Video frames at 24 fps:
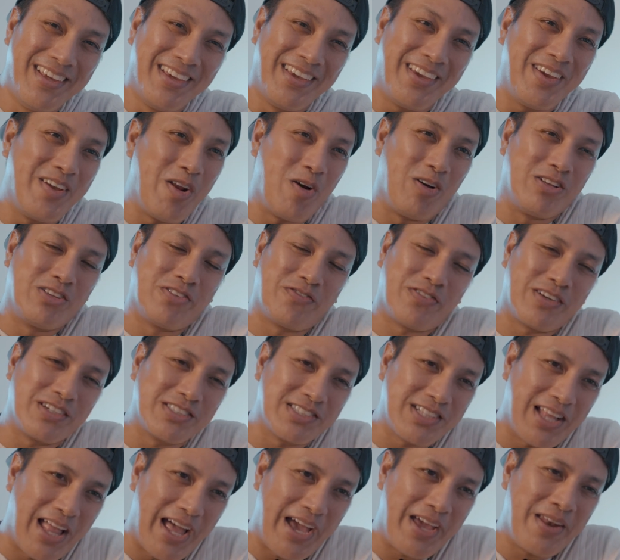You know, it's the first
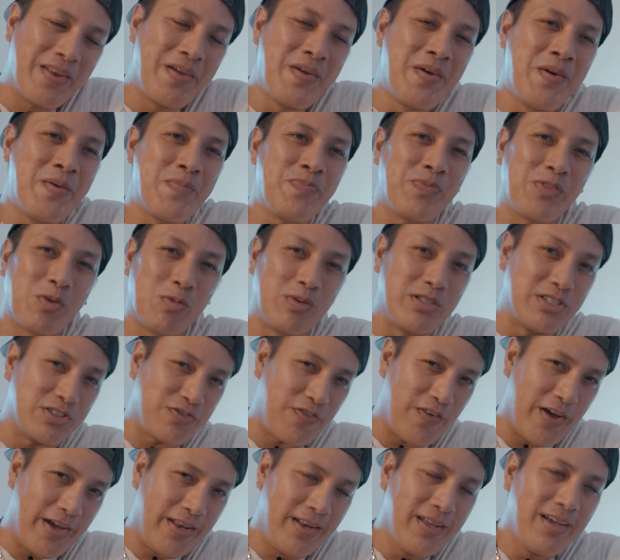client, which is
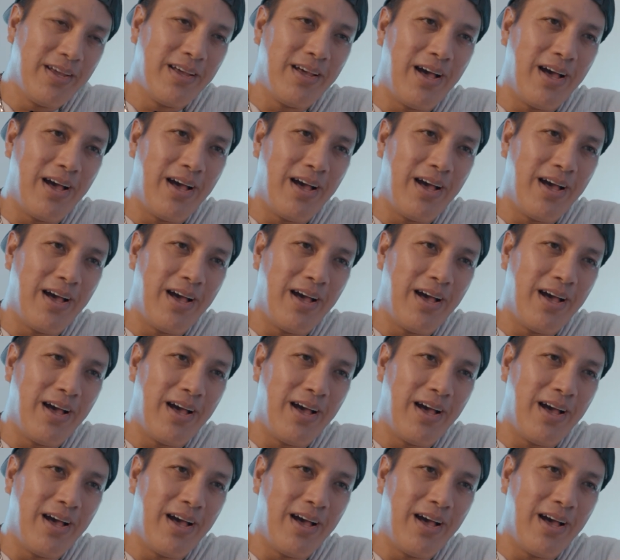fine.